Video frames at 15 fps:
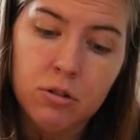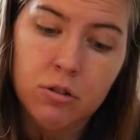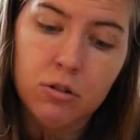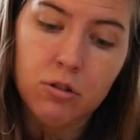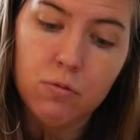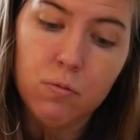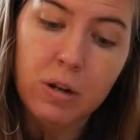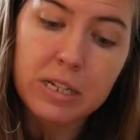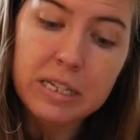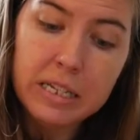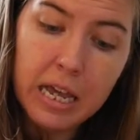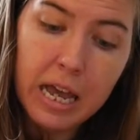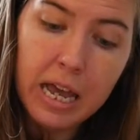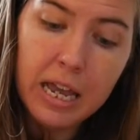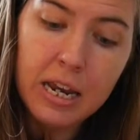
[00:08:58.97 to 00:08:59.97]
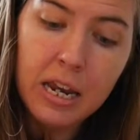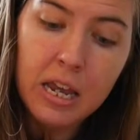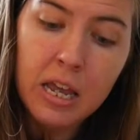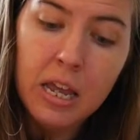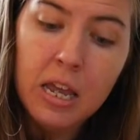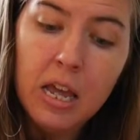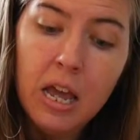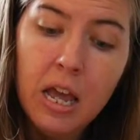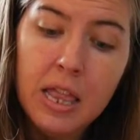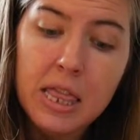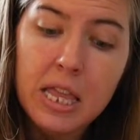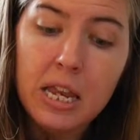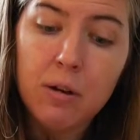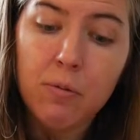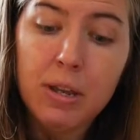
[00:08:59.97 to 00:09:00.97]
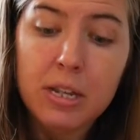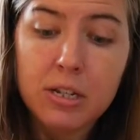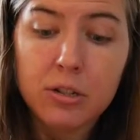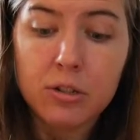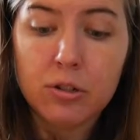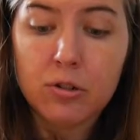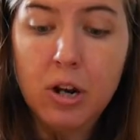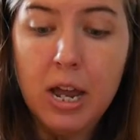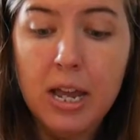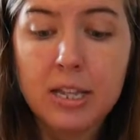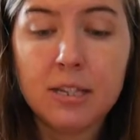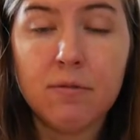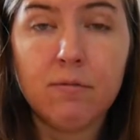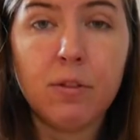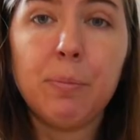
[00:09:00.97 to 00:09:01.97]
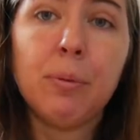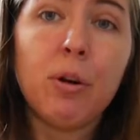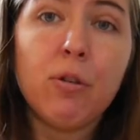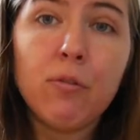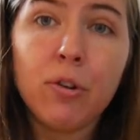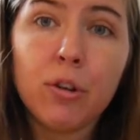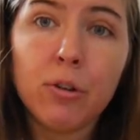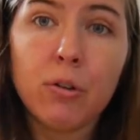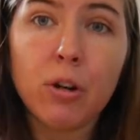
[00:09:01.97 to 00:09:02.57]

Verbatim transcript: do one side and then wait until it dries and flip it over. You